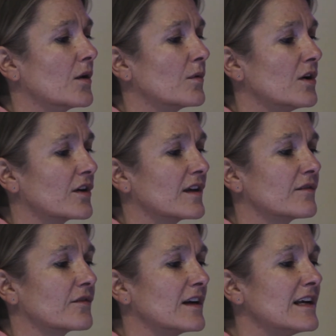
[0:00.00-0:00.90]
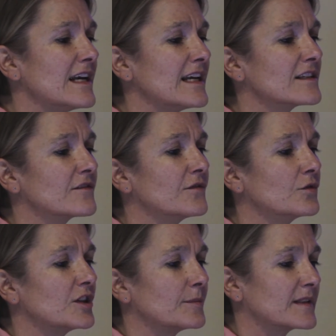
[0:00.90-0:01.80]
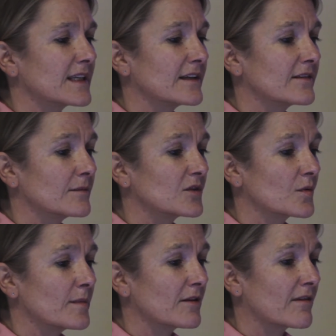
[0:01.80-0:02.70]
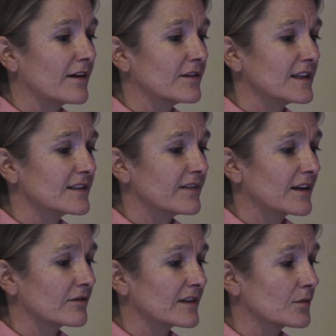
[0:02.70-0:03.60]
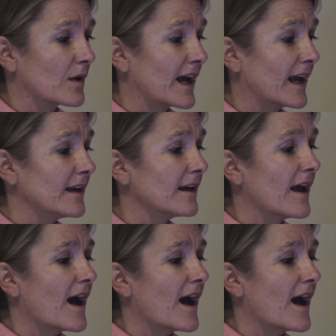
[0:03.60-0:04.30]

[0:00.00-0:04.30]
We're looking for at least 40% of them swimming around in this vigorous way.